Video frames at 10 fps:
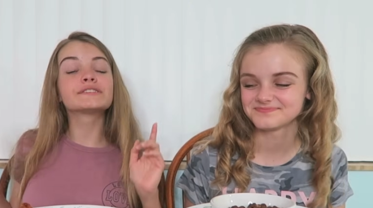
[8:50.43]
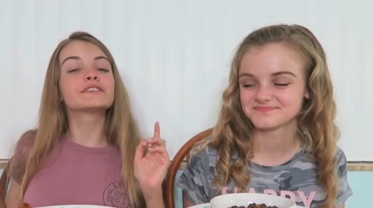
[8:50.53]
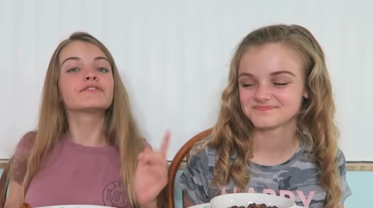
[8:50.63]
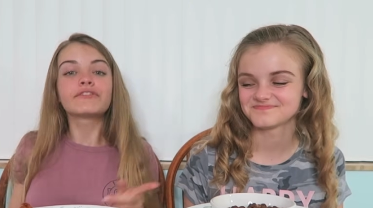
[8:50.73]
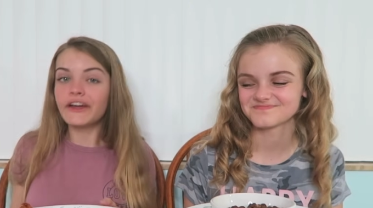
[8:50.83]

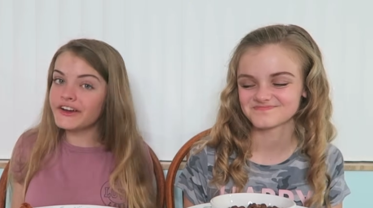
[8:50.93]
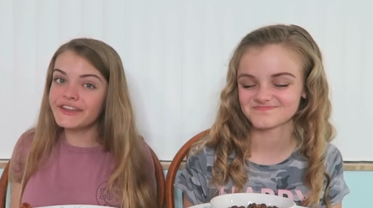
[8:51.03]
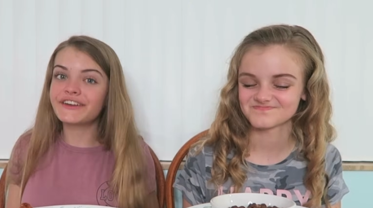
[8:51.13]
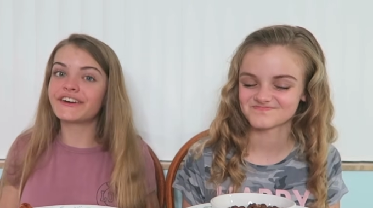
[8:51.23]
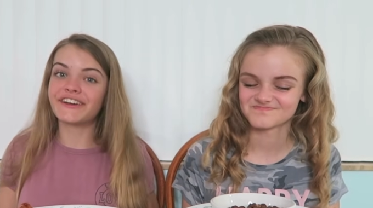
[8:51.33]
Speaker 1: was
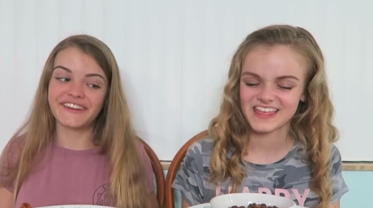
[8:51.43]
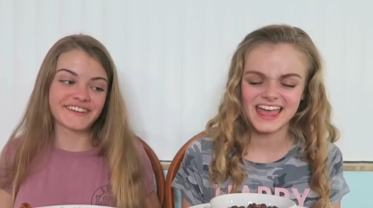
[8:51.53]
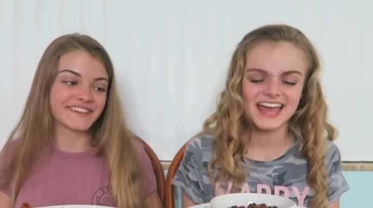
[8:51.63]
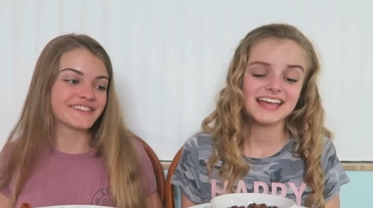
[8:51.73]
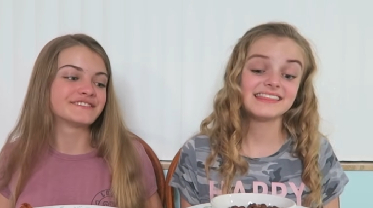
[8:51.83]
very
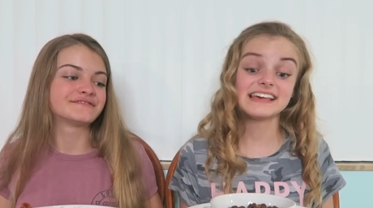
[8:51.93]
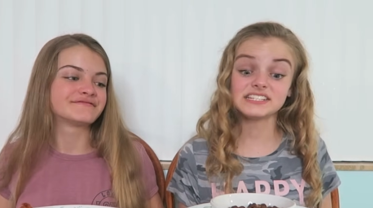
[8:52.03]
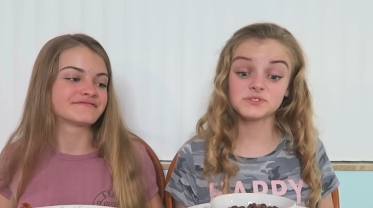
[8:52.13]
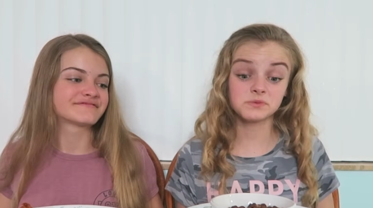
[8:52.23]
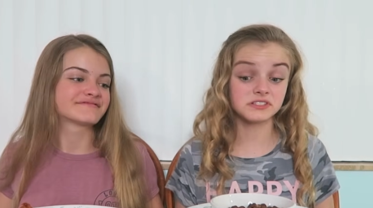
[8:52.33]
good.
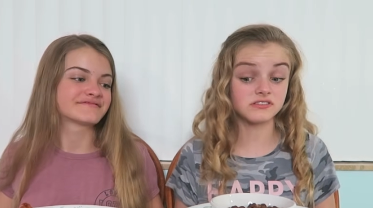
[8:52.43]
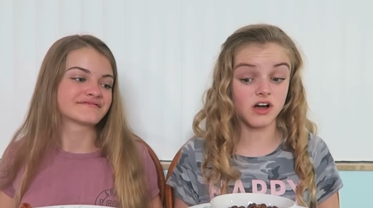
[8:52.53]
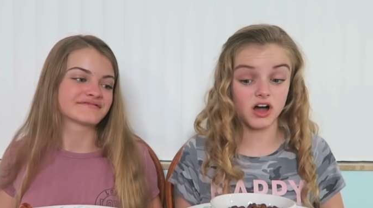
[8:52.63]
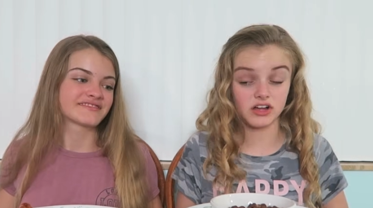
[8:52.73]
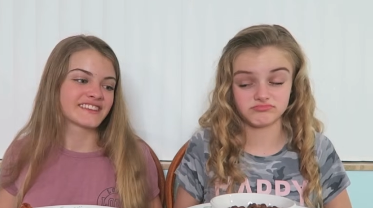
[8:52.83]
This was
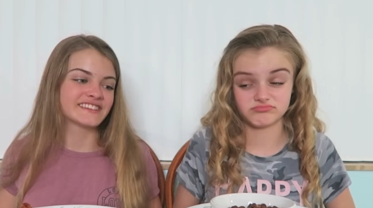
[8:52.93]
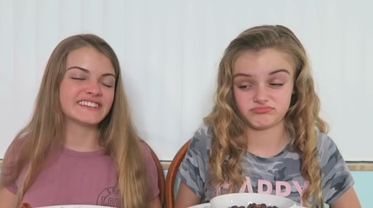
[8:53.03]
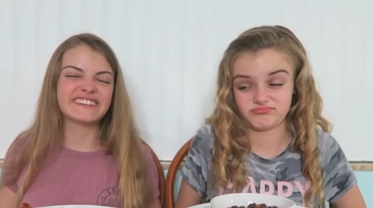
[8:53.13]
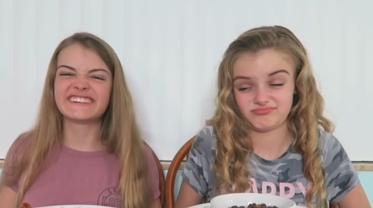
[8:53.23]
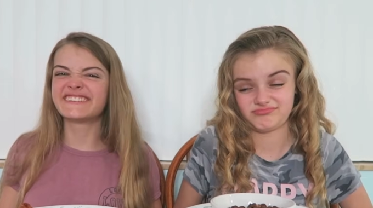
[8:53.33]
not.
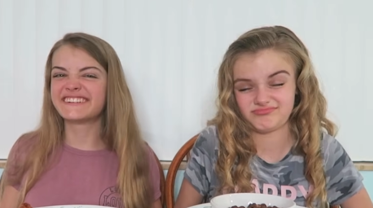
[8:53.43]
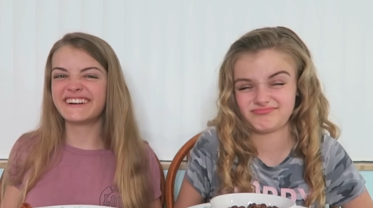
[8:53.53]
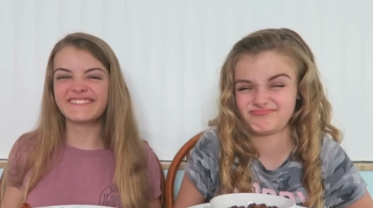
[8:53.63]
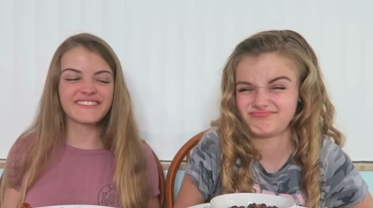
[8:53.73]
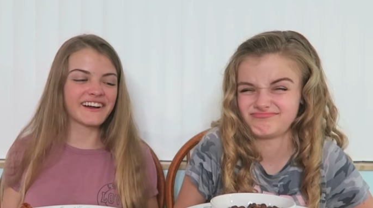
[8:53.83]
Ew.
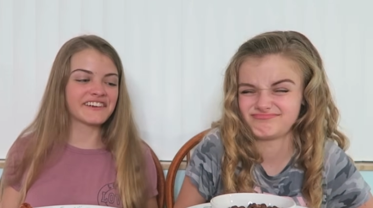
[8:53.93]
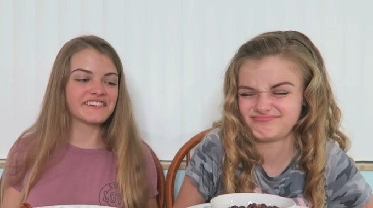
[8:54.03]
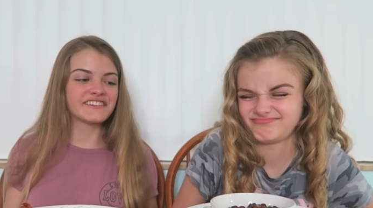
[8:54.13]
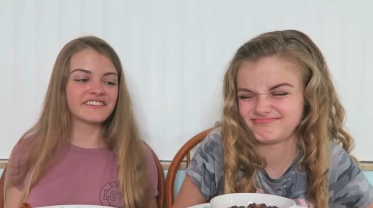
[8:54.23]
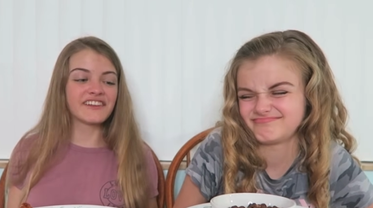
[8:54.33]
I'm glad
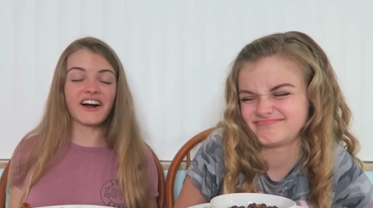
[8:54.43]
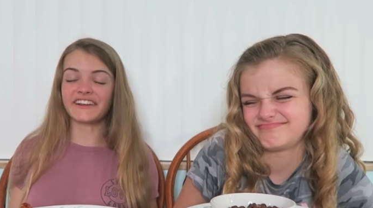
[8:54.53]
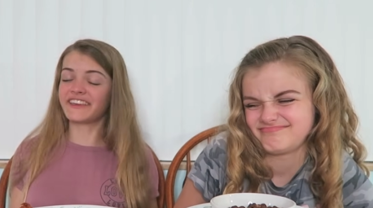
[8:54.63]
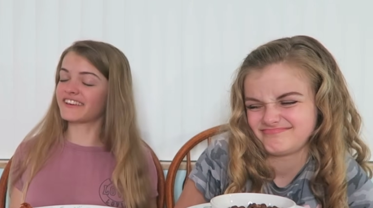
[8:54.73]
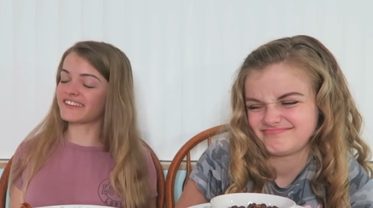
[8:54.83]
I did
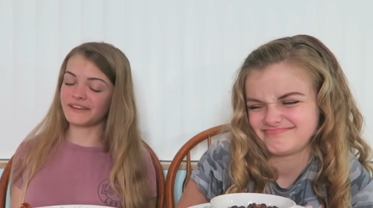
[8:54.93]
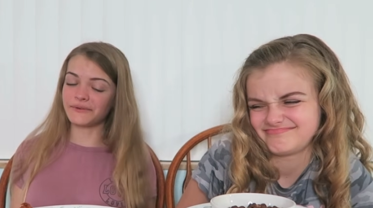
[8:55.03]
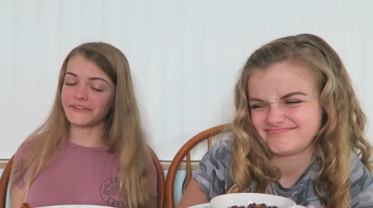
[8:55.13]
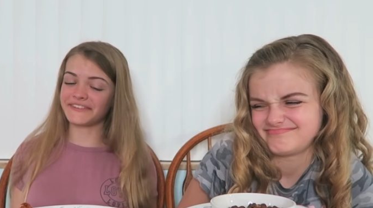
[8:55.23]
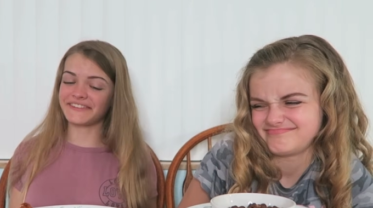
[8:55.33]
not get
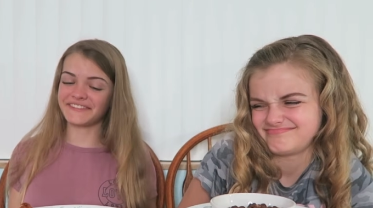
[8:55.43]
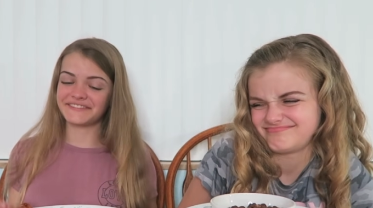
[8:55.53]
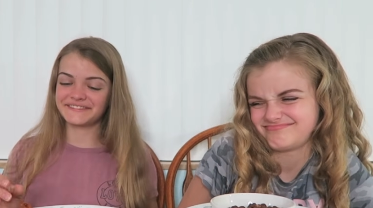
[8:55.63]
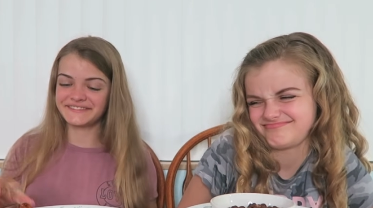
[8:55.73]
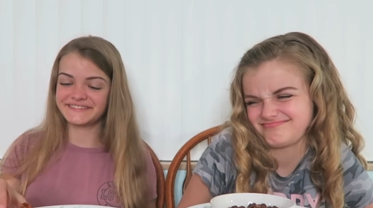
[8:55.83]
kibbles.
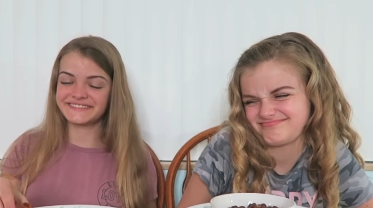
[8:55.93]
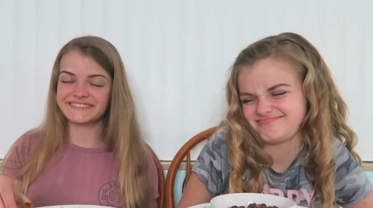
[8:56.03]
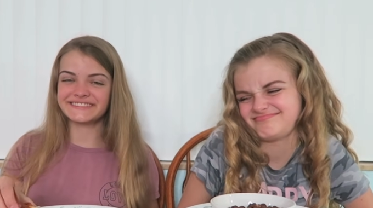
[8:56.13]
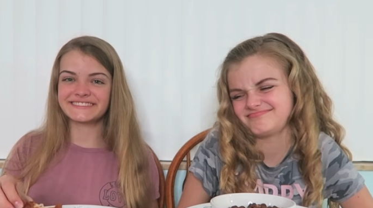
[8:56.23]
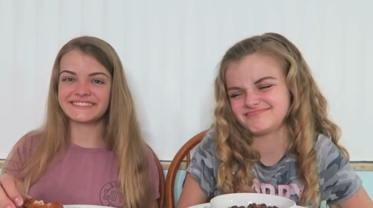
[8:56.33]
Hmm.
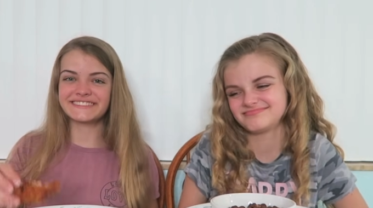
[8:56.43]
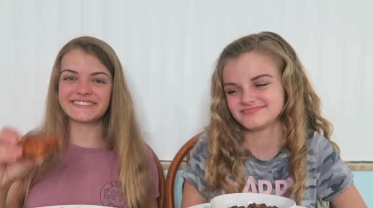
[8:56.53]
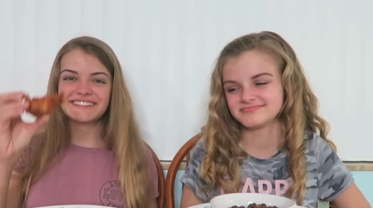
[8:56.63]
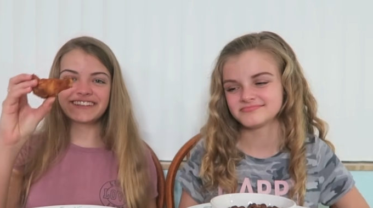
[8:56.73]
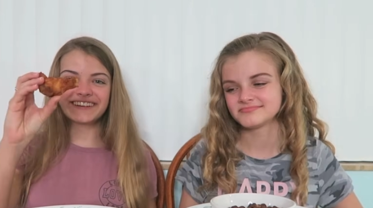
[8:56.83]

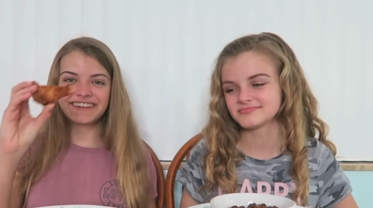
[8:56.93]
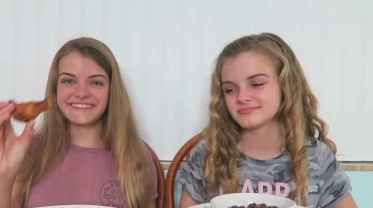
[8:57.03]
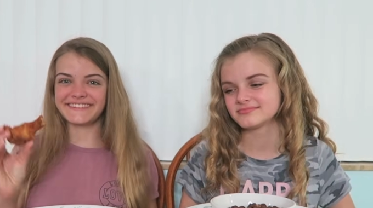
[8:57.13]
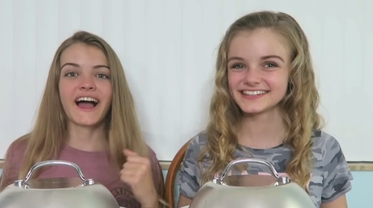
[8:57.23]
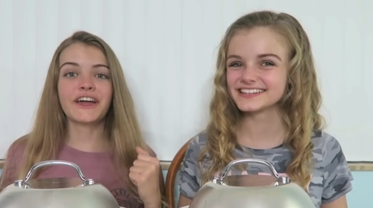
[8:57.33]

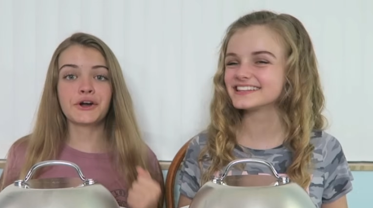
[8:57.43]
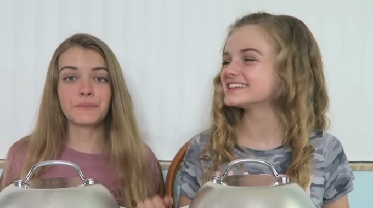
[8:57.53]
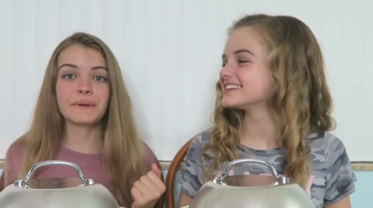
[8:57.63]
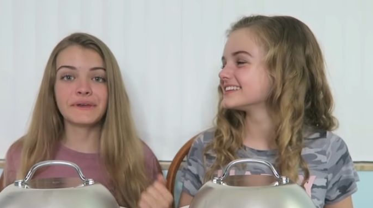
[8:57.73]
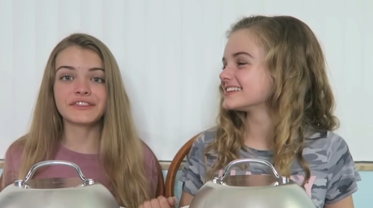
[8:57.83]
Cheers. I
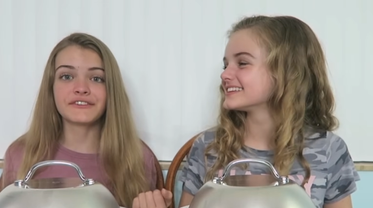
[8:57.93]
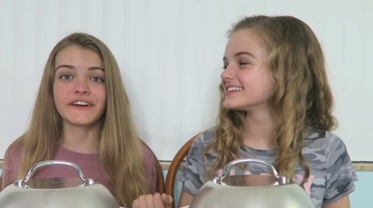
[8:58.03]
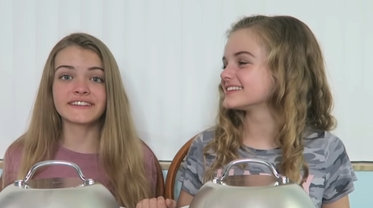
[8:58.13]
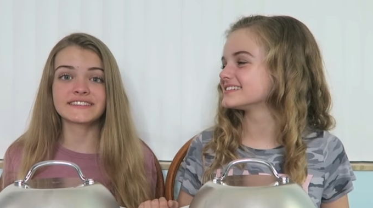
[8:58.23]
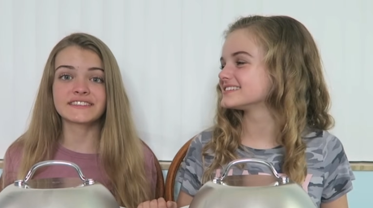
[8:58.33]
hope I make the
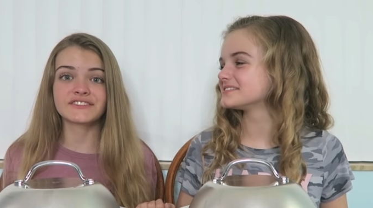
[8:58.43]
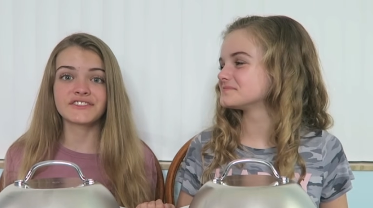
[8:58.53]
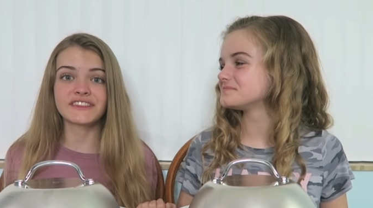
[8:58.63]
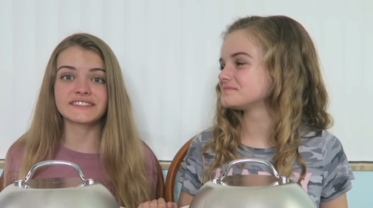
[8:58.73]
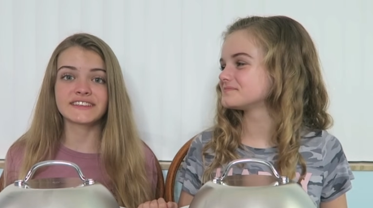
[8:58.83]
right
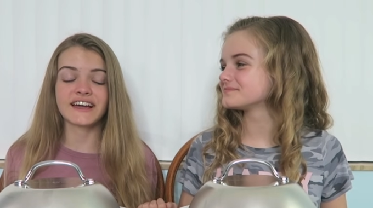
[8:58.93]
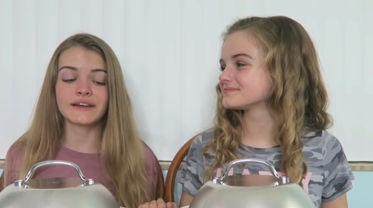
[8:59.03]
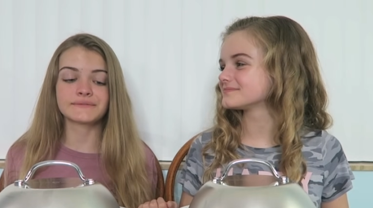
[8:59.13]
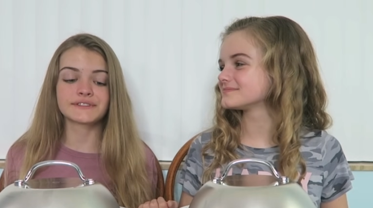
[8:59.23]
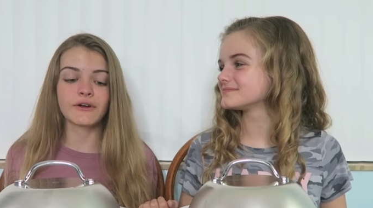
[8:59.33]
decision this
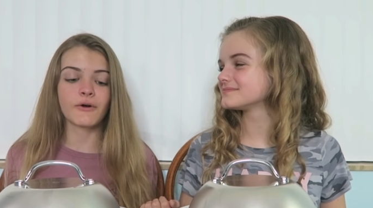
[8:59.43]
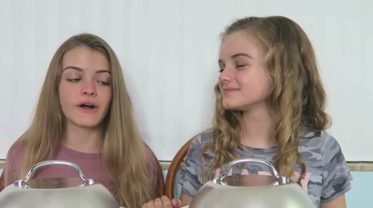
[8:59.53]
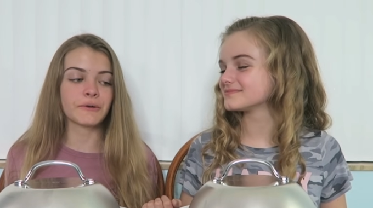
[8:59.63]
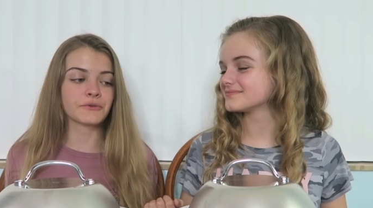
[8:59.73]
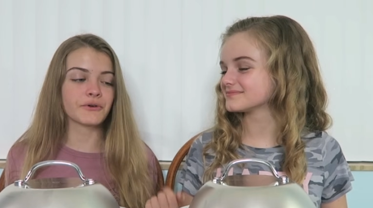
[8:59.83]
time, so
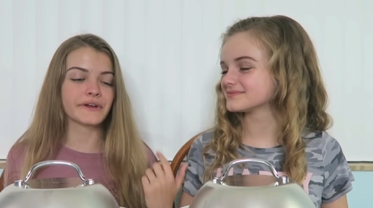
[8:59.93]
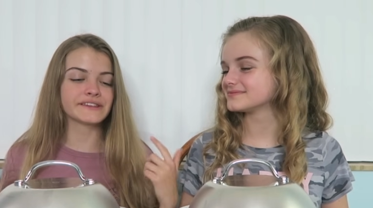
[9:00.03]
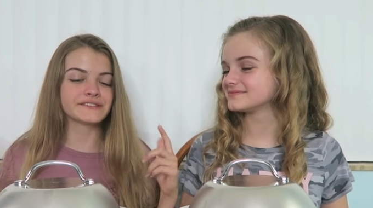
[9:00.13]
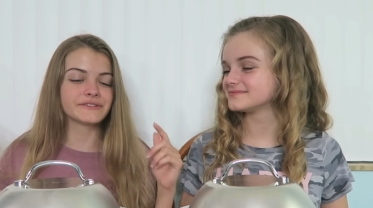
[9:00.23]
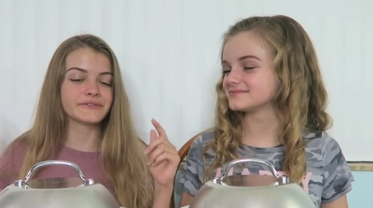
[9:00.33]
I'm
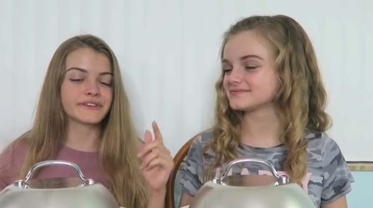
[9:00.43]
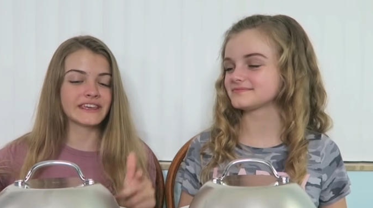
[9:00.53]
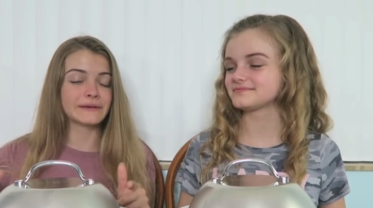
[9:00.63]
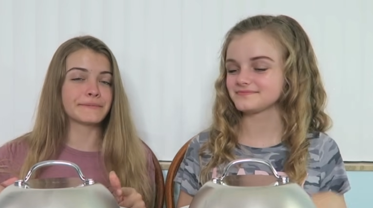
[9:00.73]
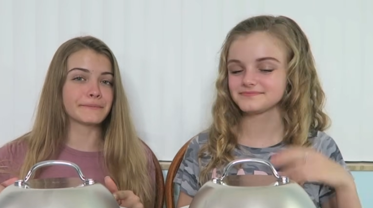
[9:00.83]
going to
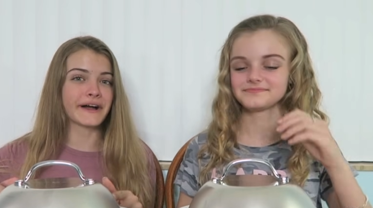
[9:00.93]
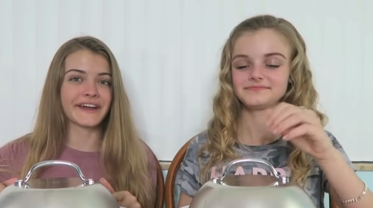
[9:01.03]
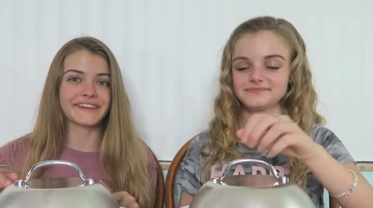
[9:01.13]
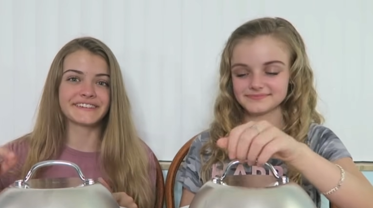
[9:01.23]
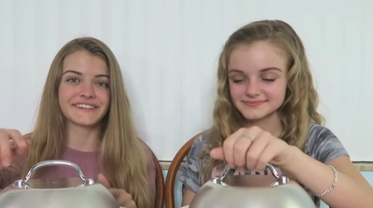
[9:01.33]
keep
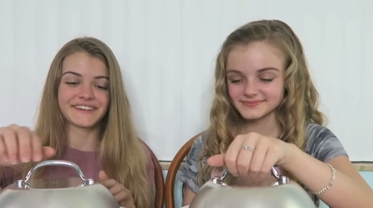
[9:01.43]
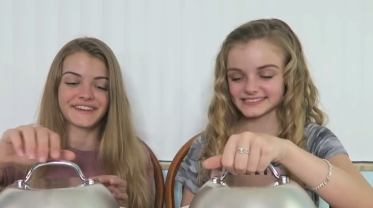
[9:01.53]
mine.